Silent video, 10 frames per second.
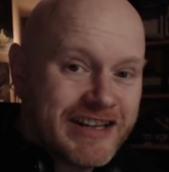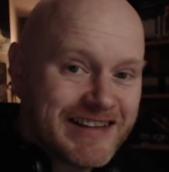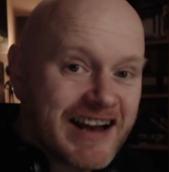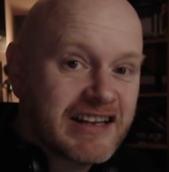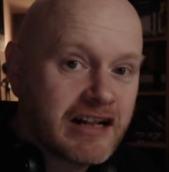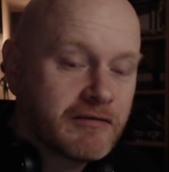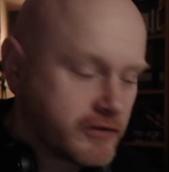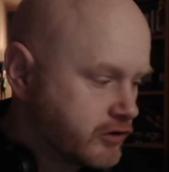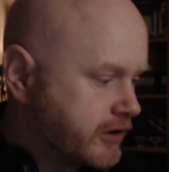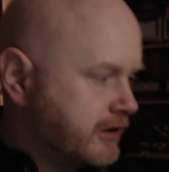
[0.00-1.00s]
Dan Dolph
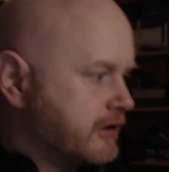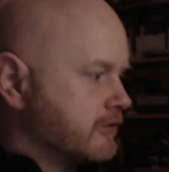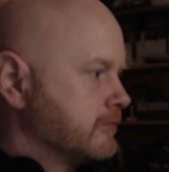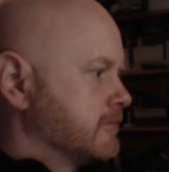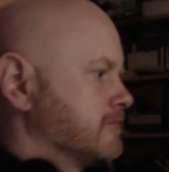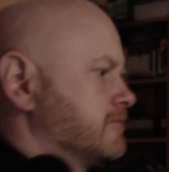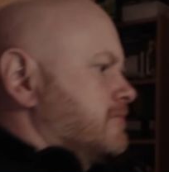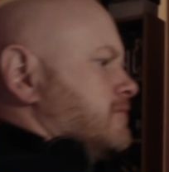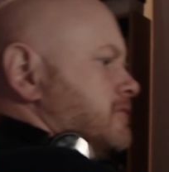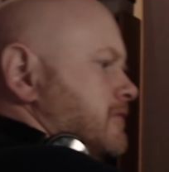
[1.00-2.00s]
the Great. Hang on.
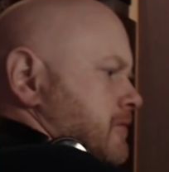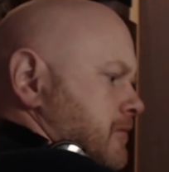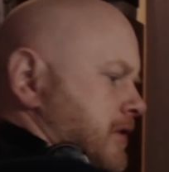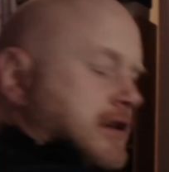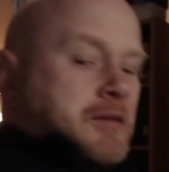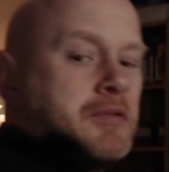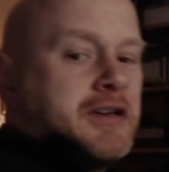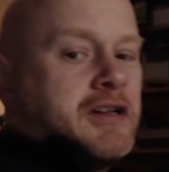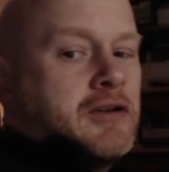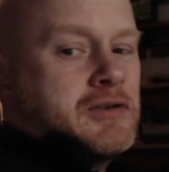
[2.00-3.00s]
Get that bloody
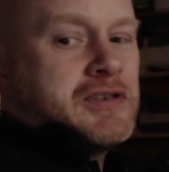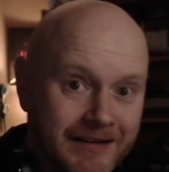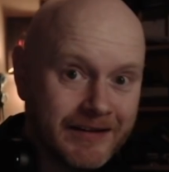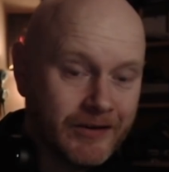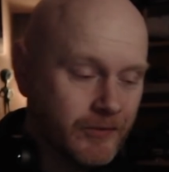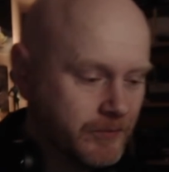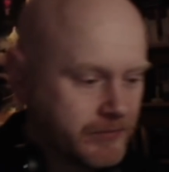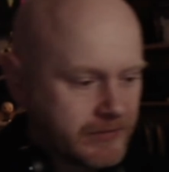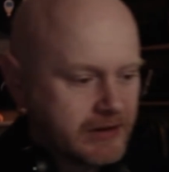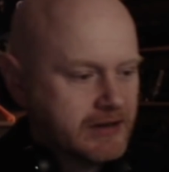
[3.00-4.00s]
close, yeah. There you go.
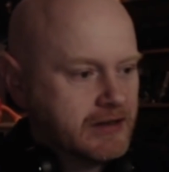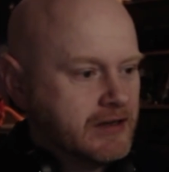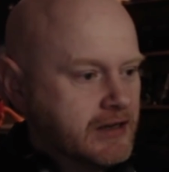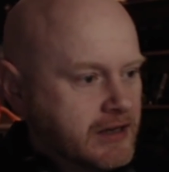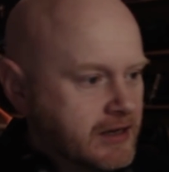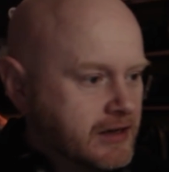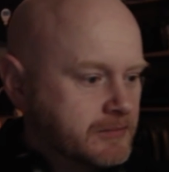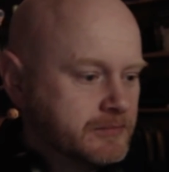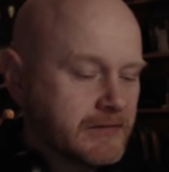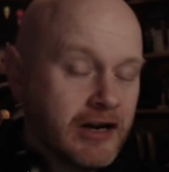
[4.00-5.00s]

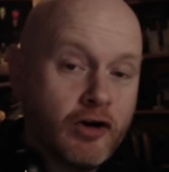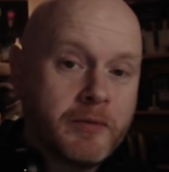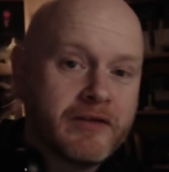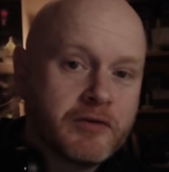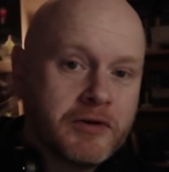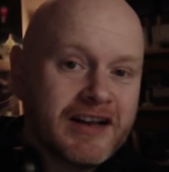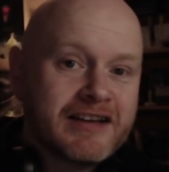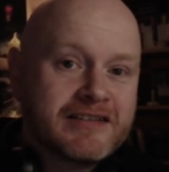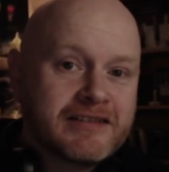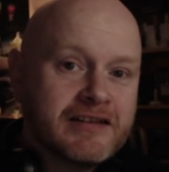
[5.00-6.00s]
Um, I hope everyone
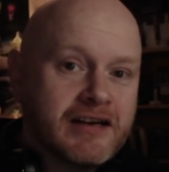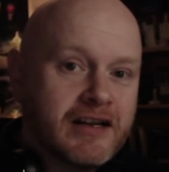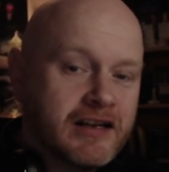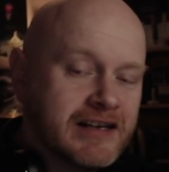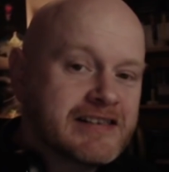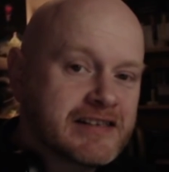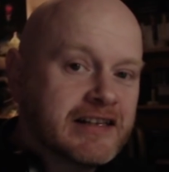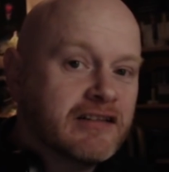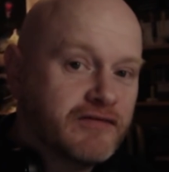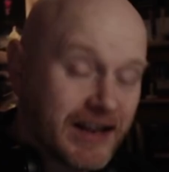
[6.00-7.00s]
had a nice
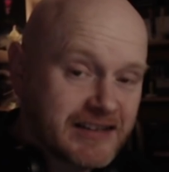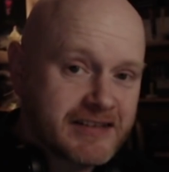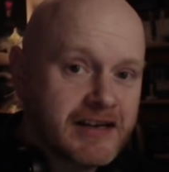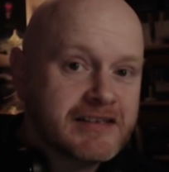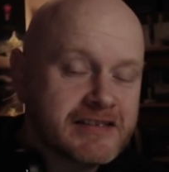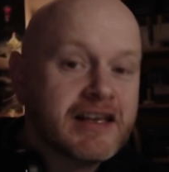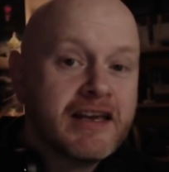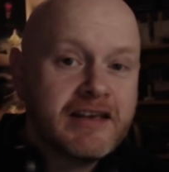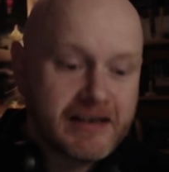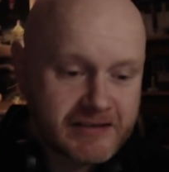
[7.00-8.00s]
little Valentine's Day
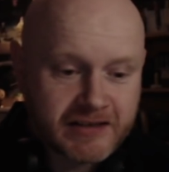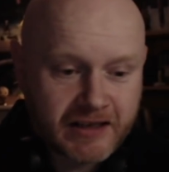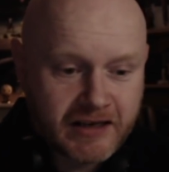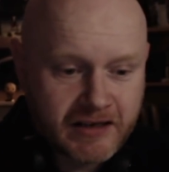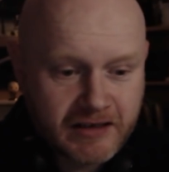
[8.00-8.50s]
yesterday.